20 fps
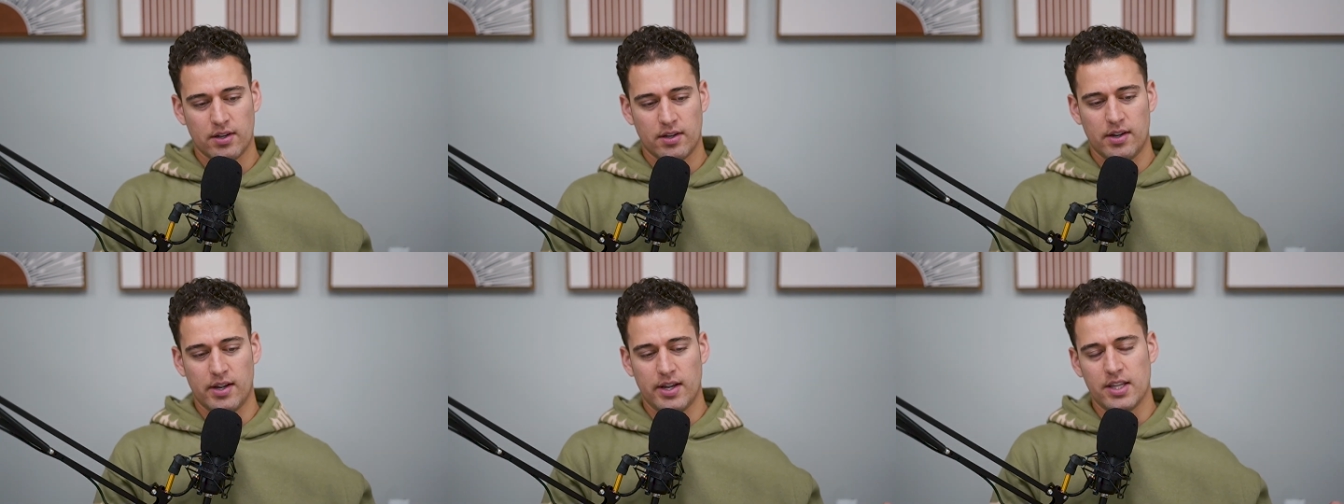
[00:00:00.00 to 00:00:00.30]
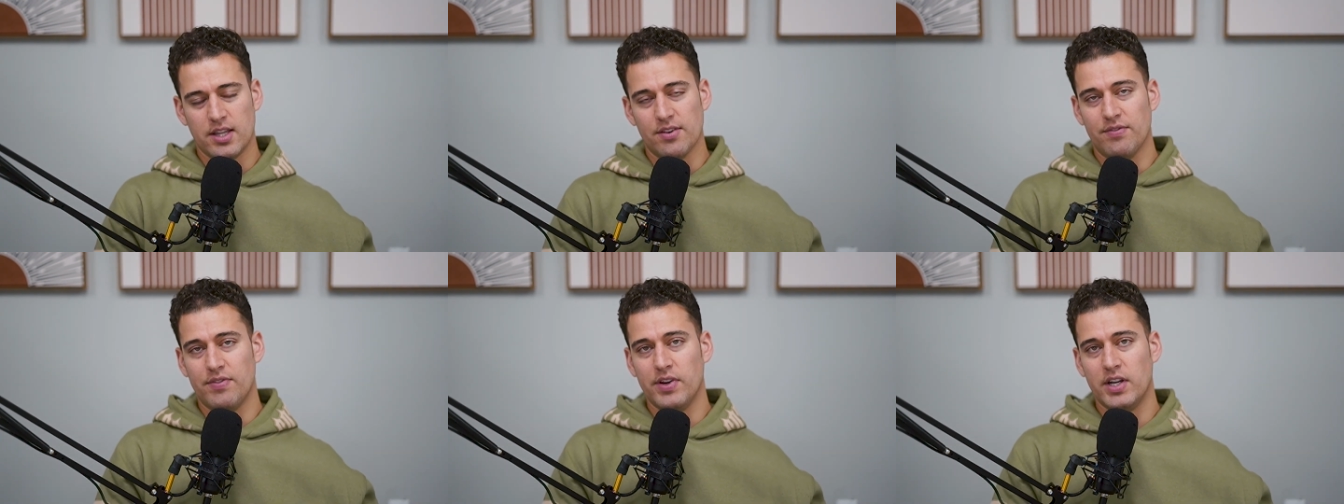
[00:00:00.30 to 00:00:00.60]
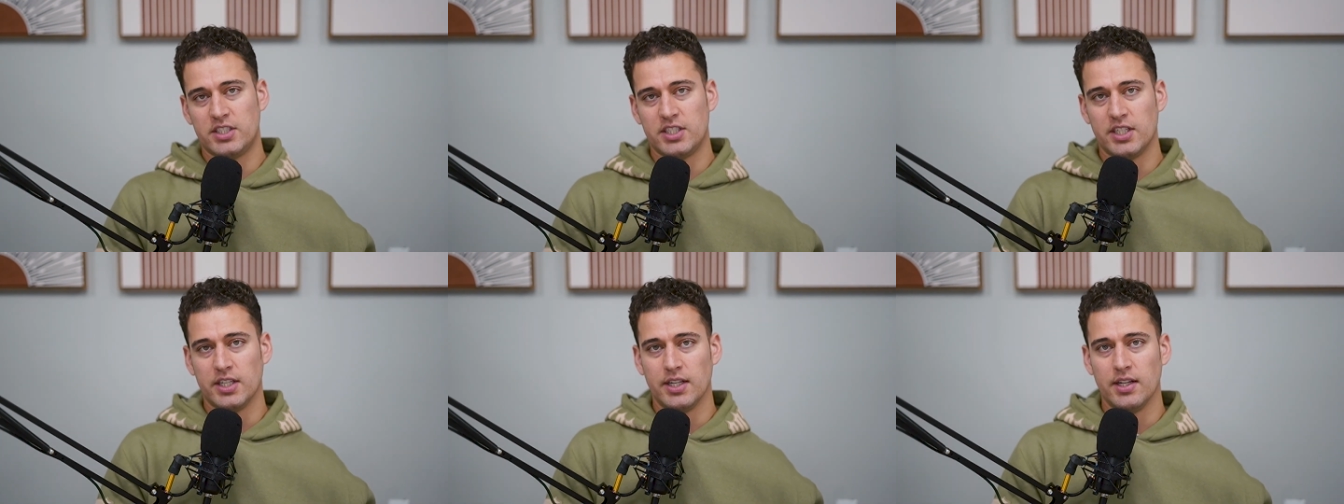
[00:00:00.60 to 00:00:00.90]
and the
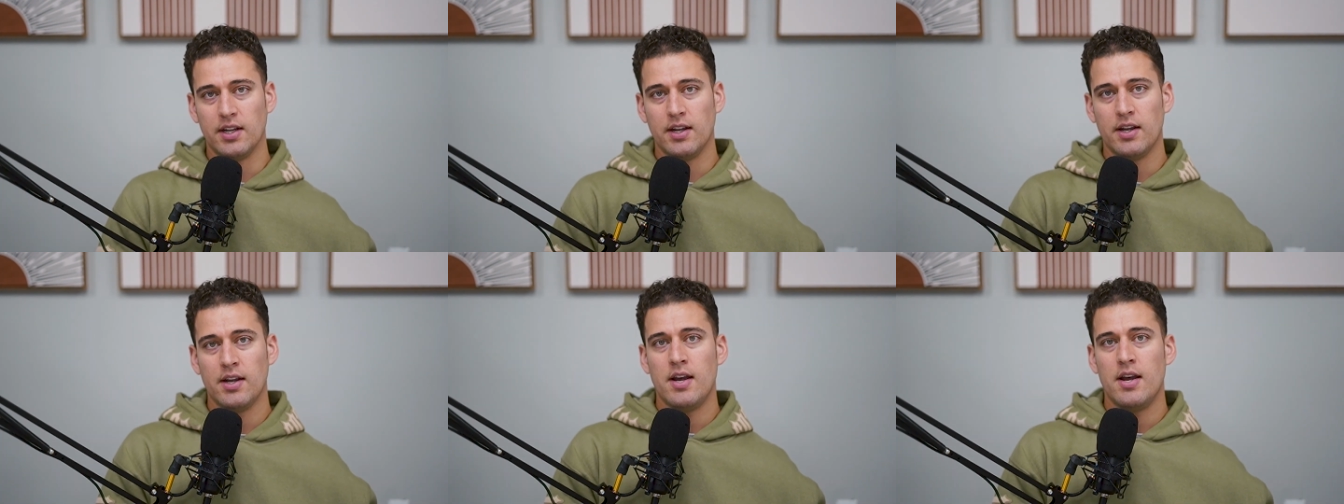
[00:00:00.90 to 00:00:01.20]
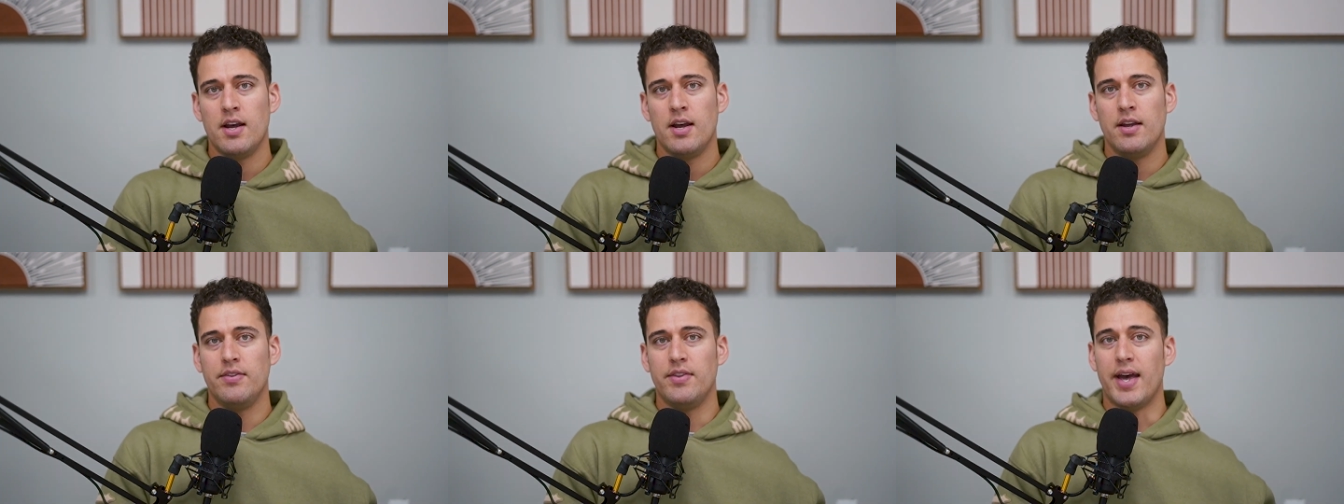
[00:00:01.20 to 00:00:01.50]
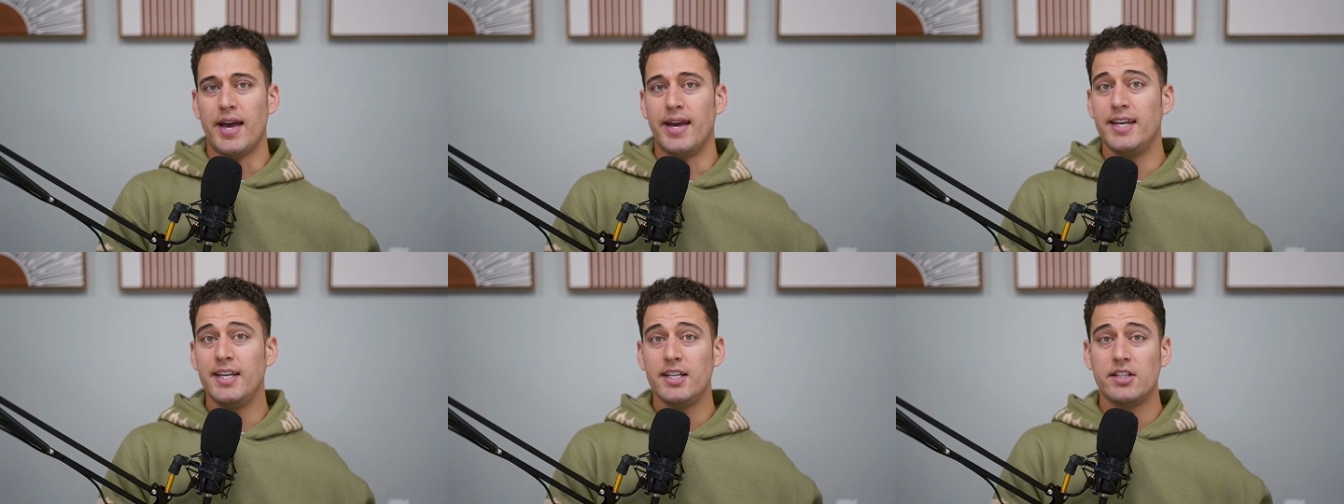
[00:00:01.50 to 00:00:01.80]
vision
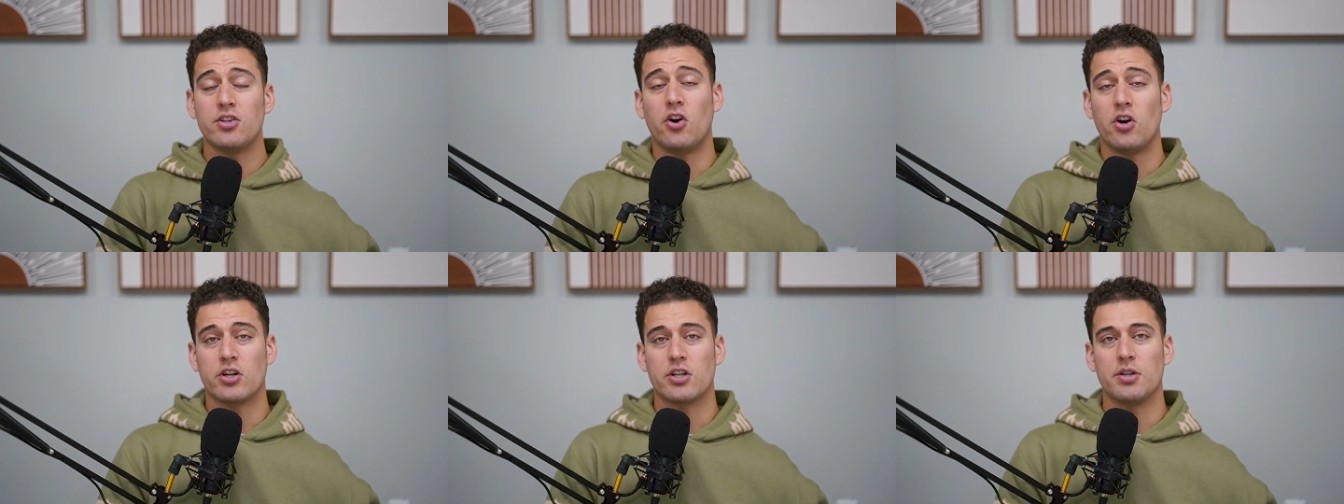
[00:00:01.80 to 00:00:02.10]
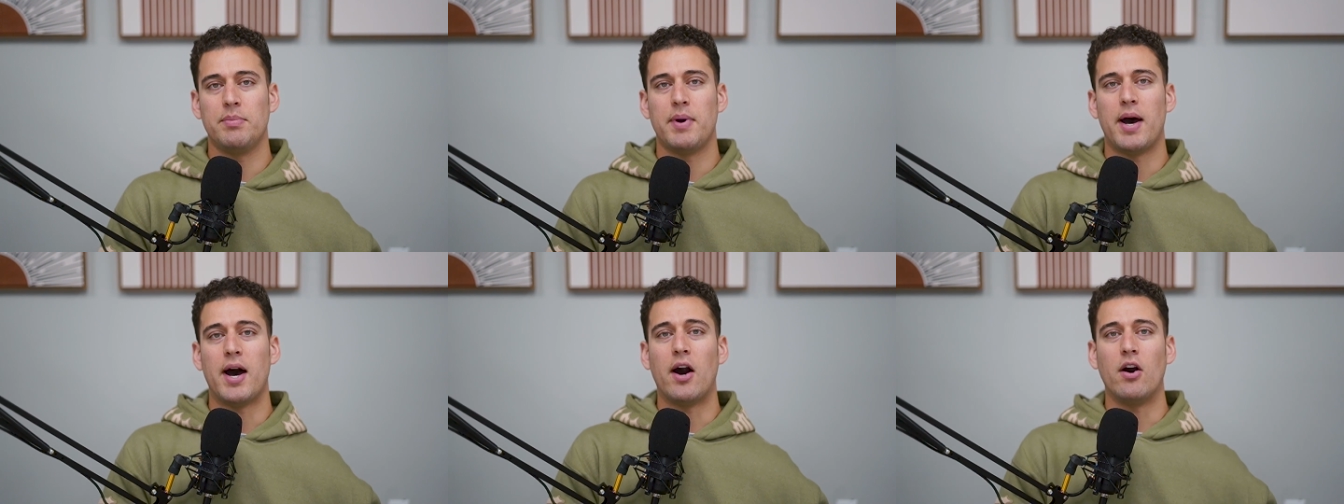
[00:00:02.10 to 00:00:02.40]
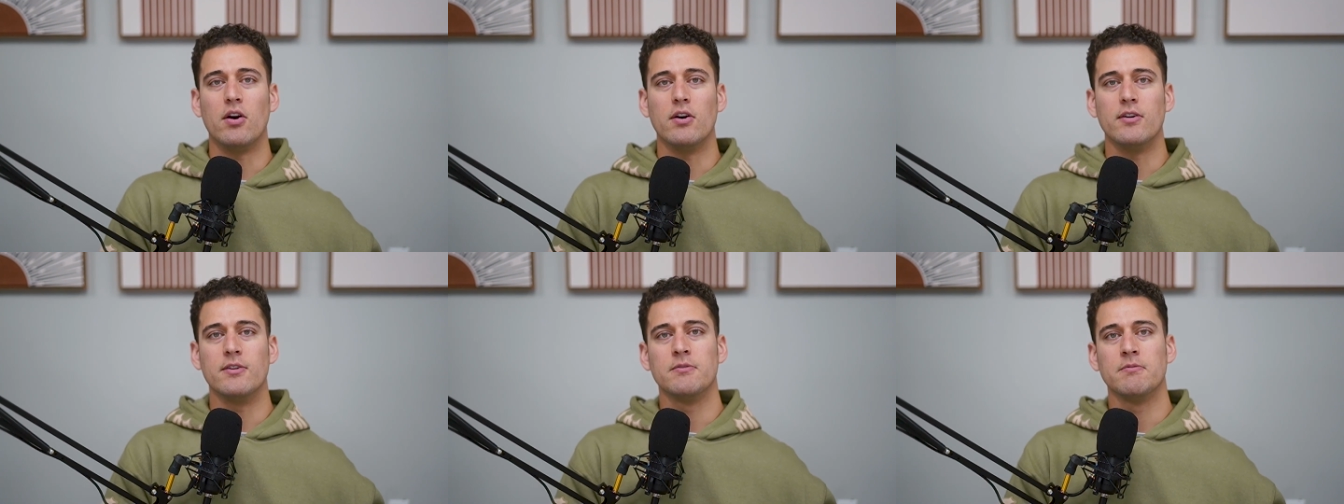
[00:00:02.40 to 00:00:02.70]
that he talked
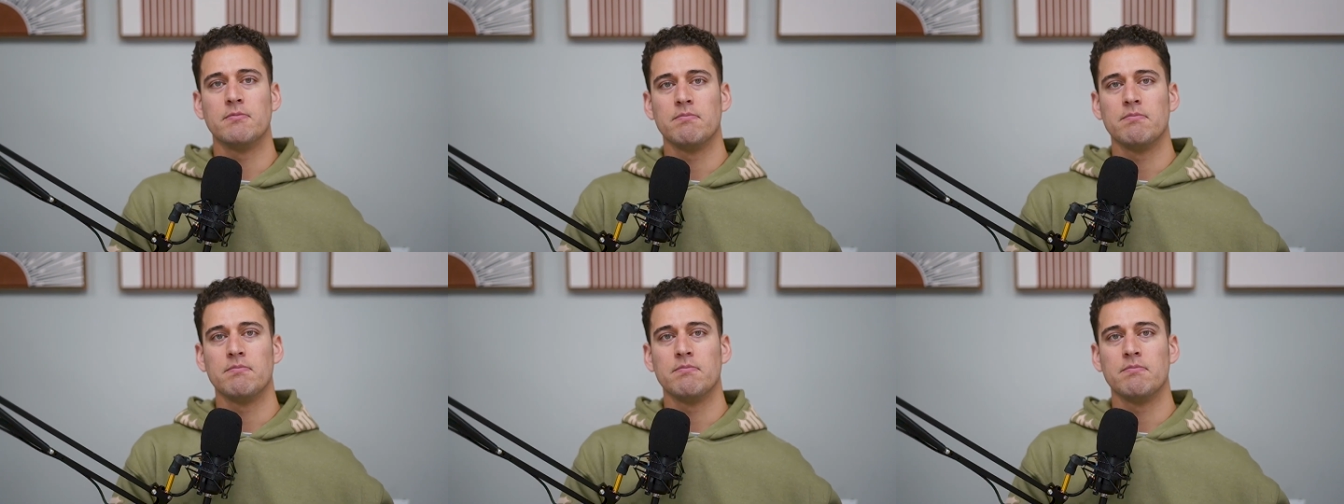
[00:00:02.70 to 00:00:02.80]
about